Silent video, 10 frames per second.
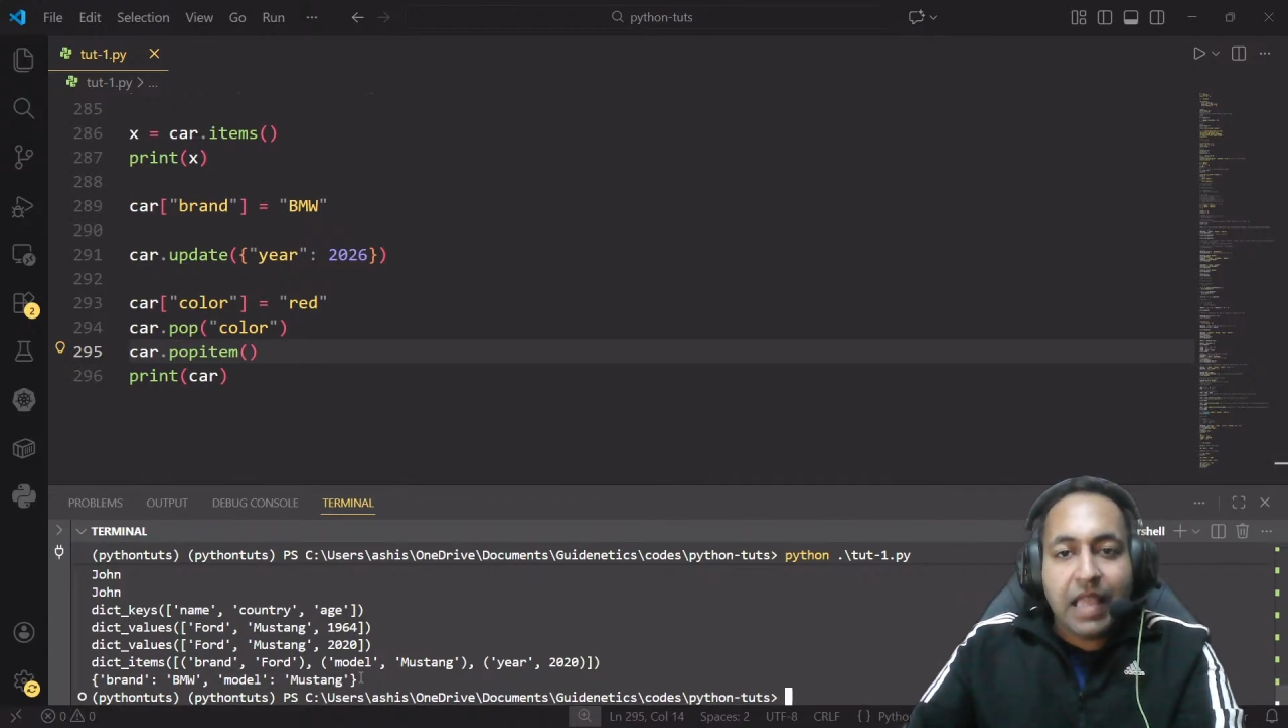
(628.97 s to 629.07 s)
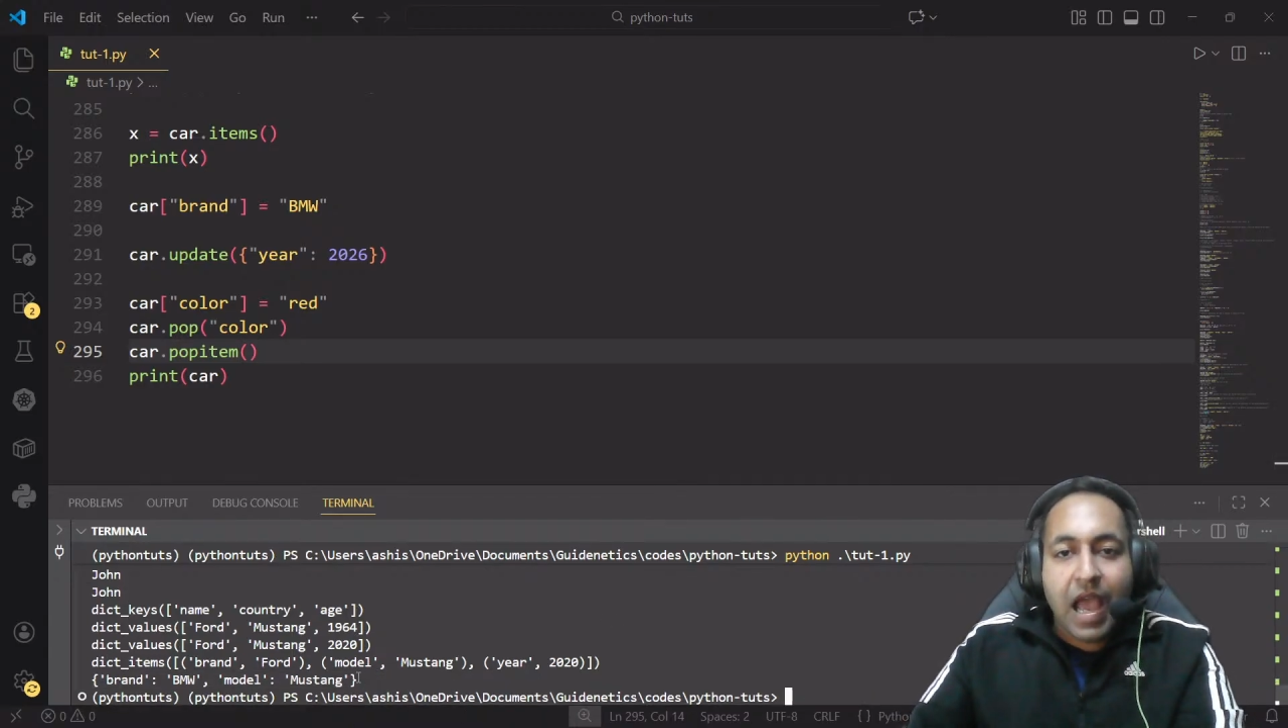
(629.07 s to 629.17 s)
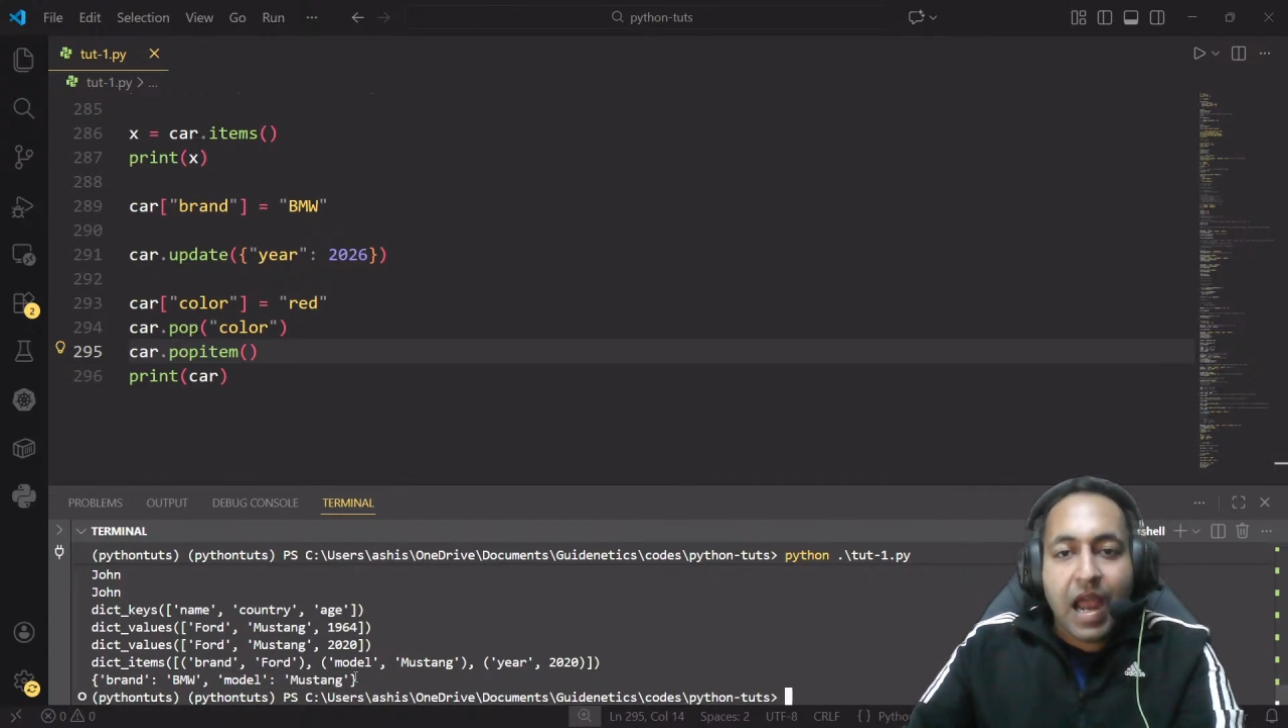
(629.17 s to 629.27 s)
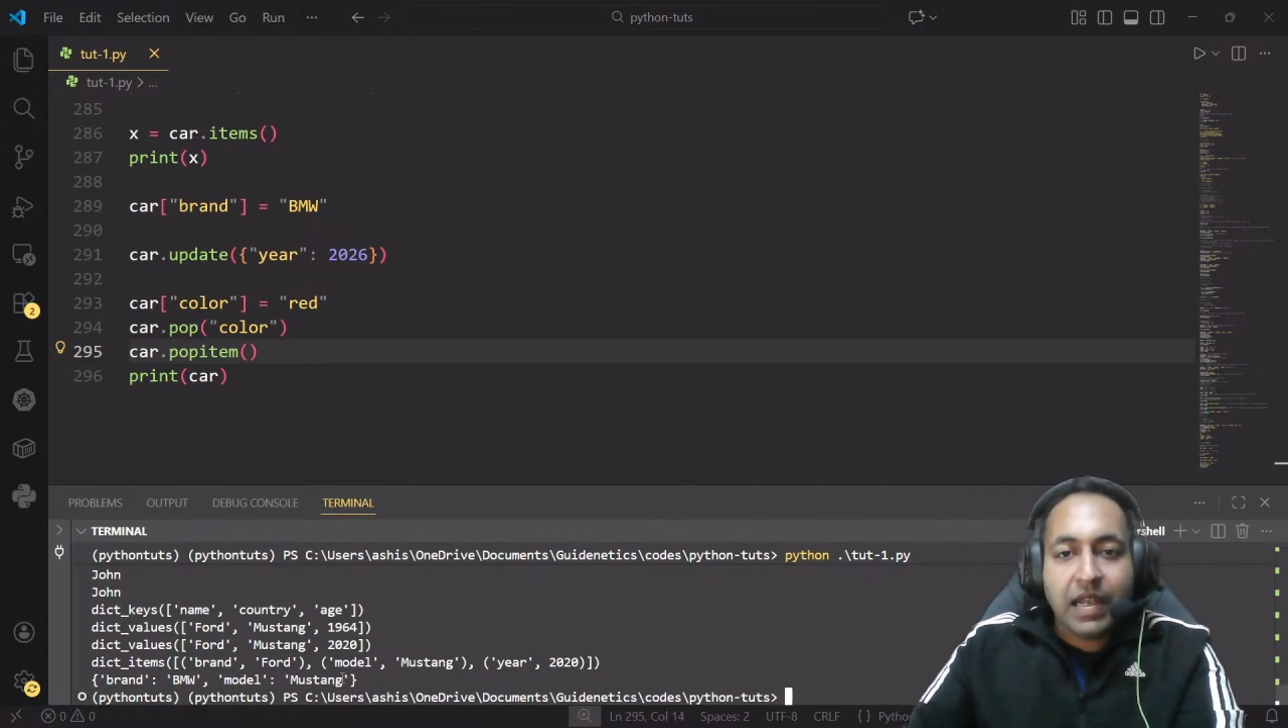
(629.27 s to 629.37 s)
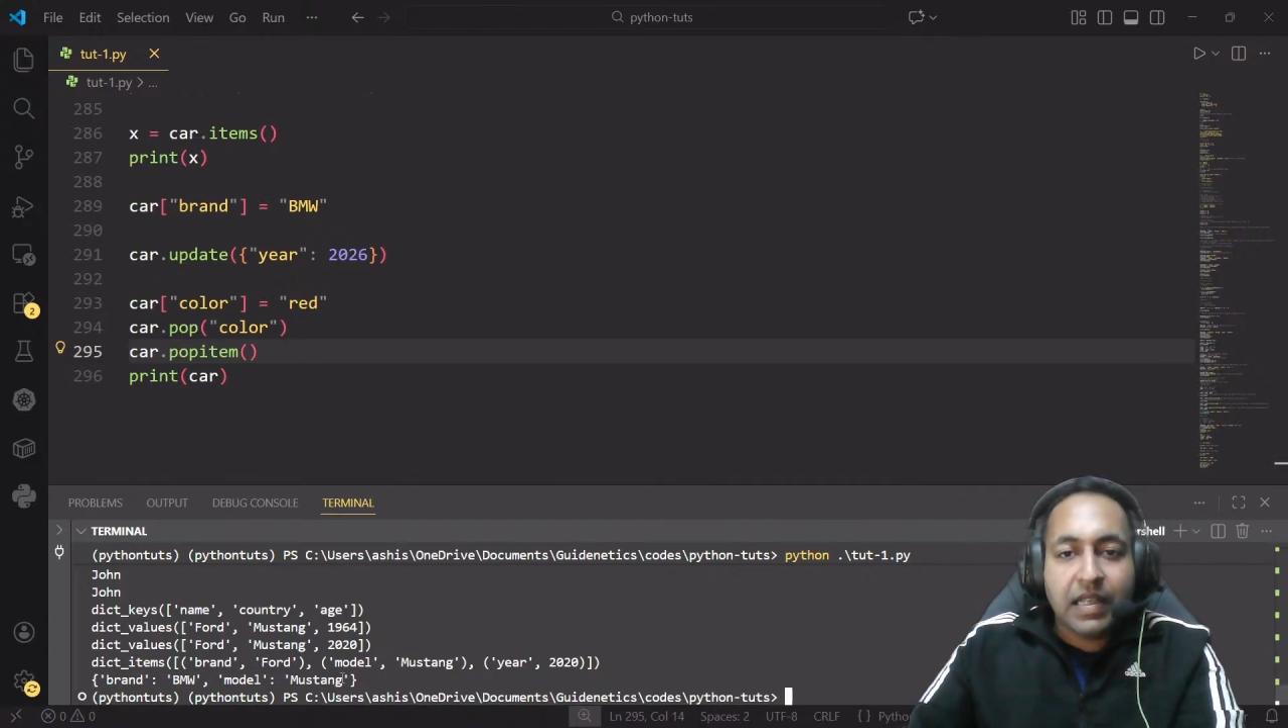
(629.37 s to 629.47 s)

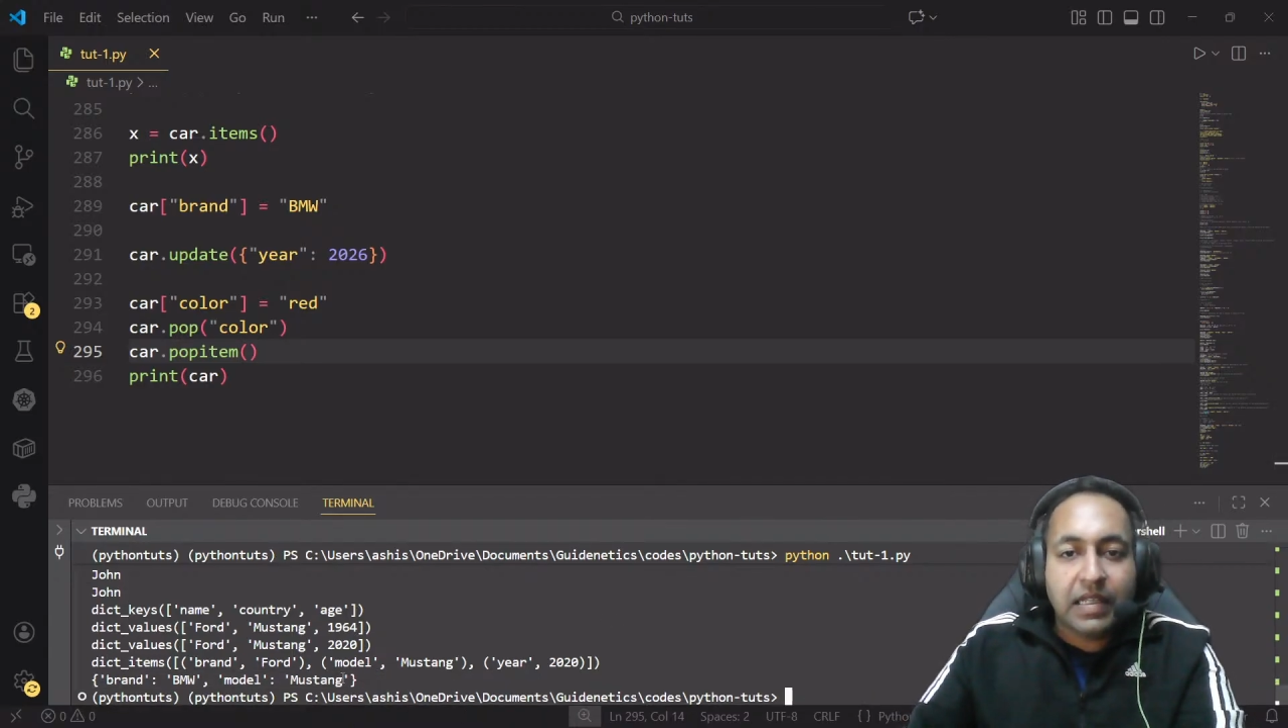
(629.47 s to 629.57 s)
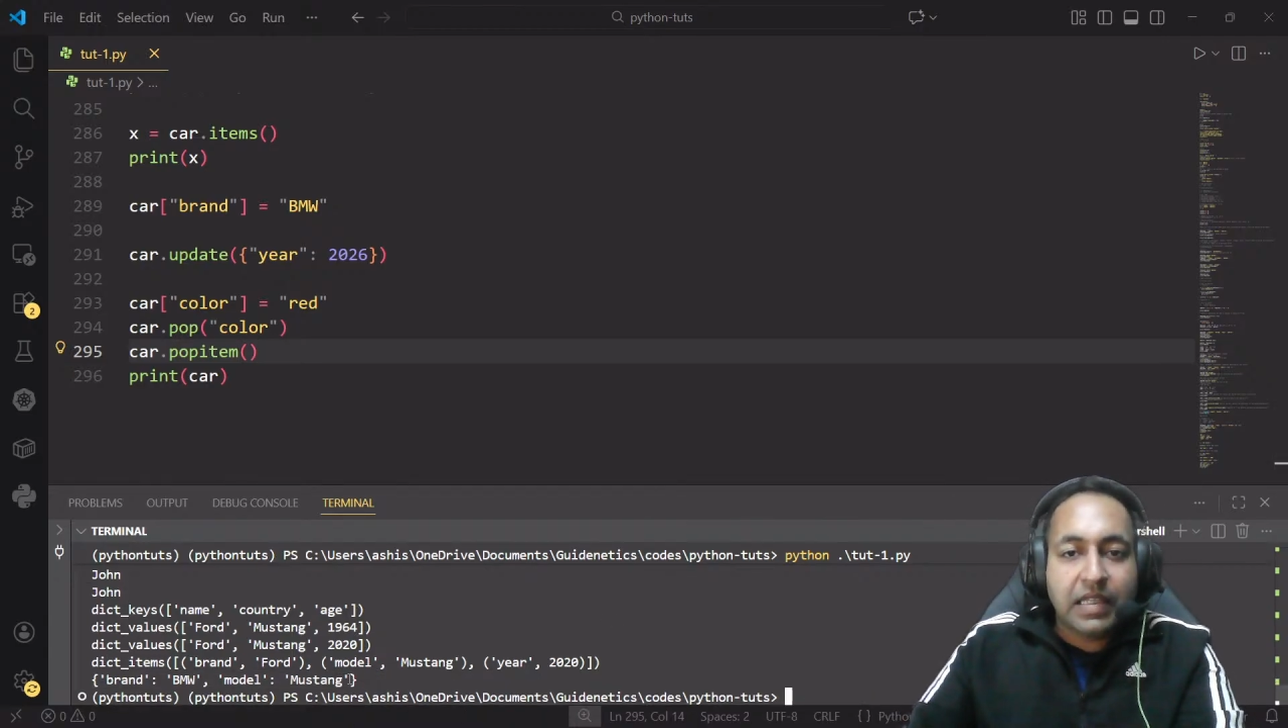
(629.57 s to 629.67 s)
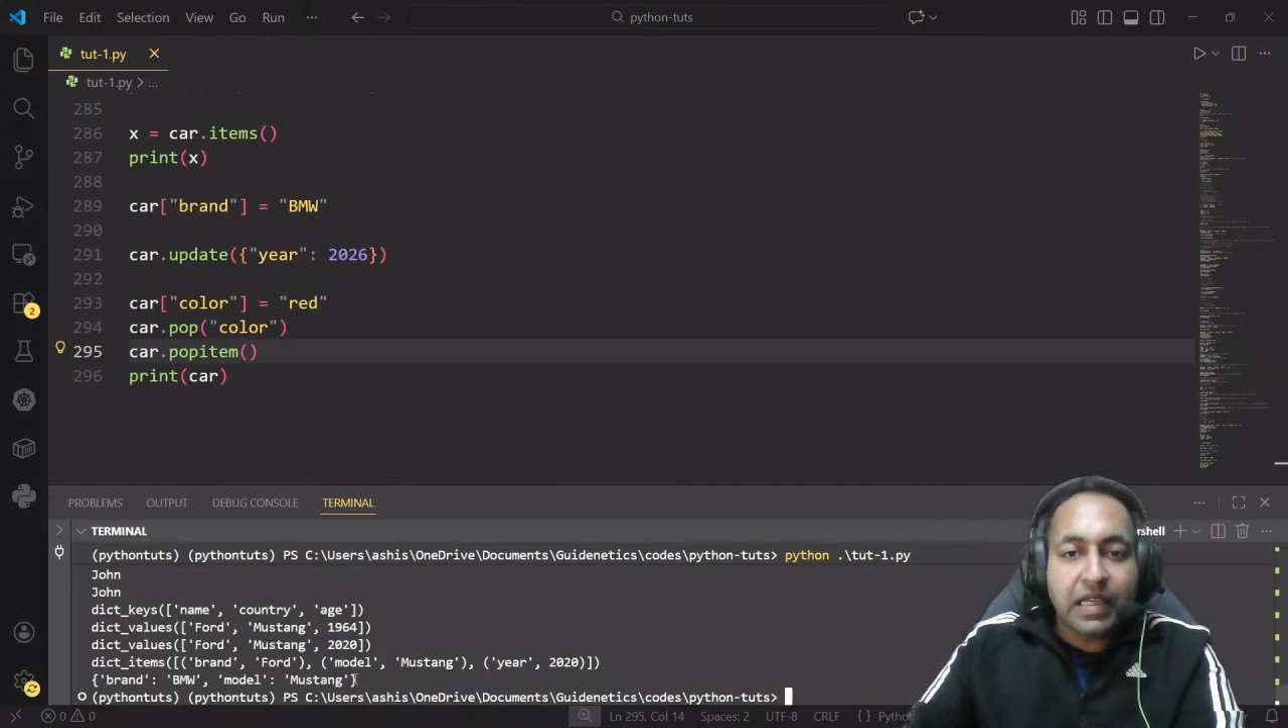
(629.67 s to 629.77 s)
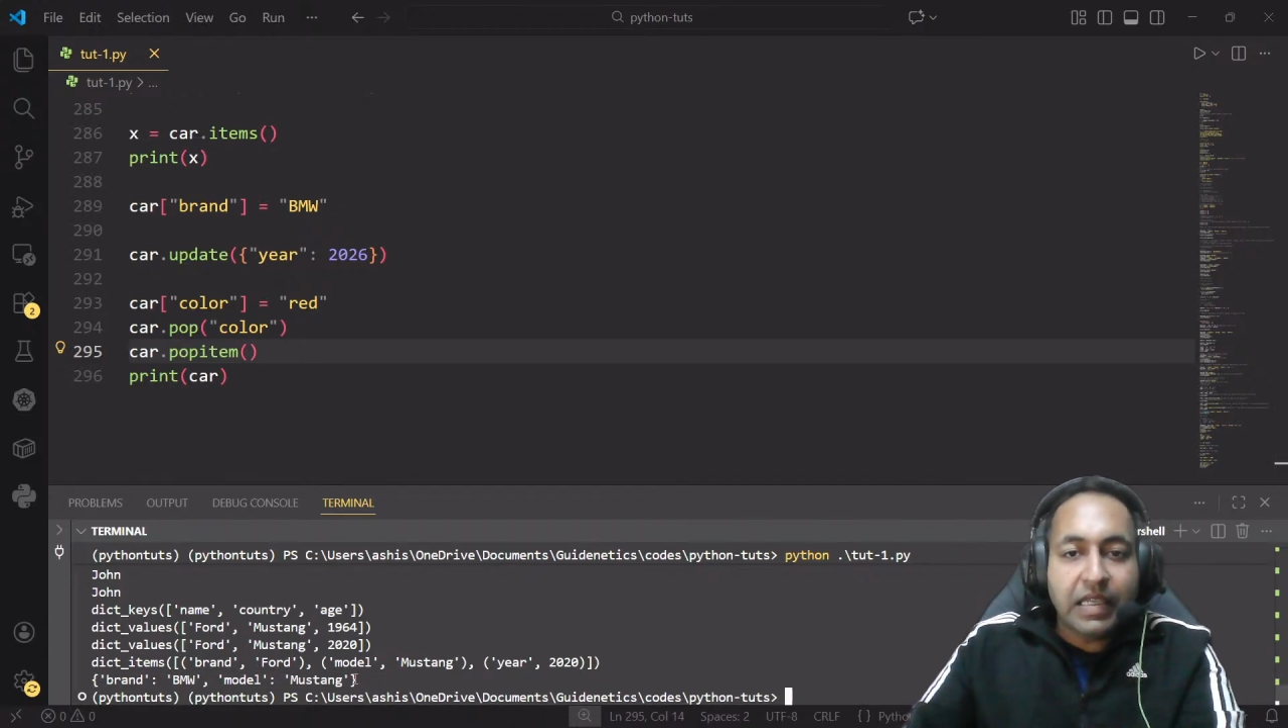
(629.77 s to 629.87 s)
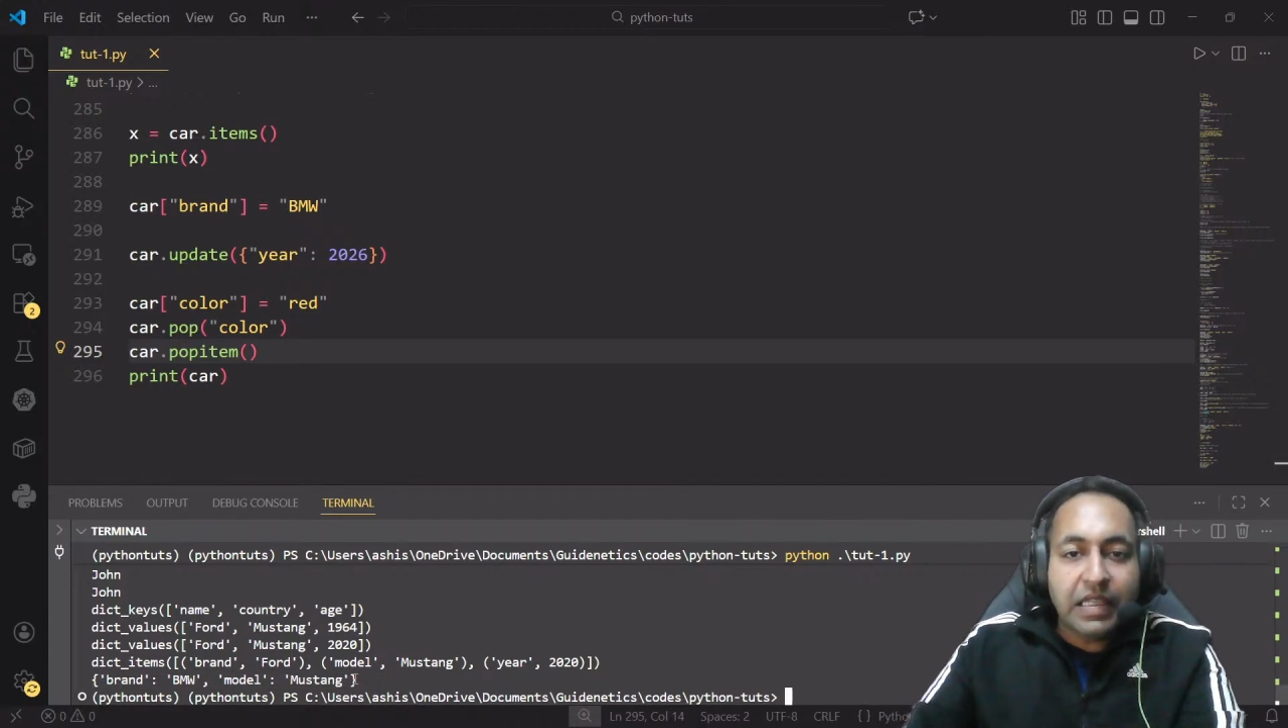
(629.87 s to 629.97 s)
that
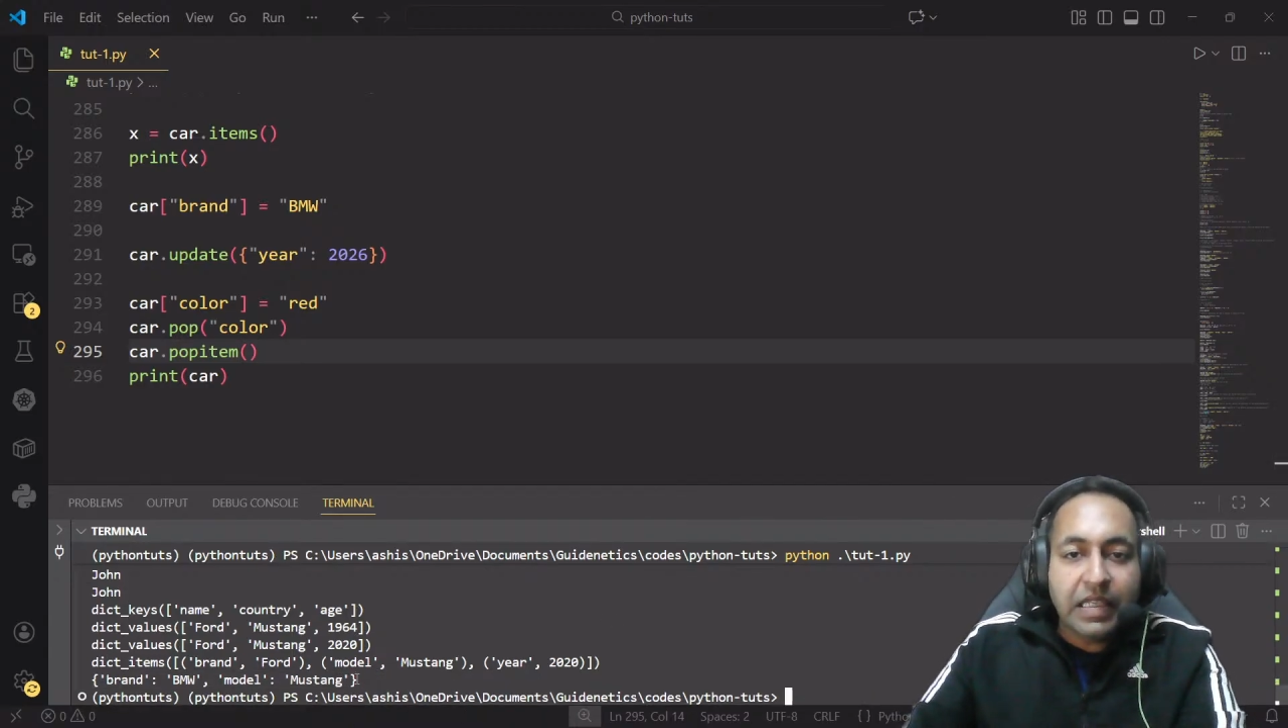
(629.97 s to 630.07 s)
the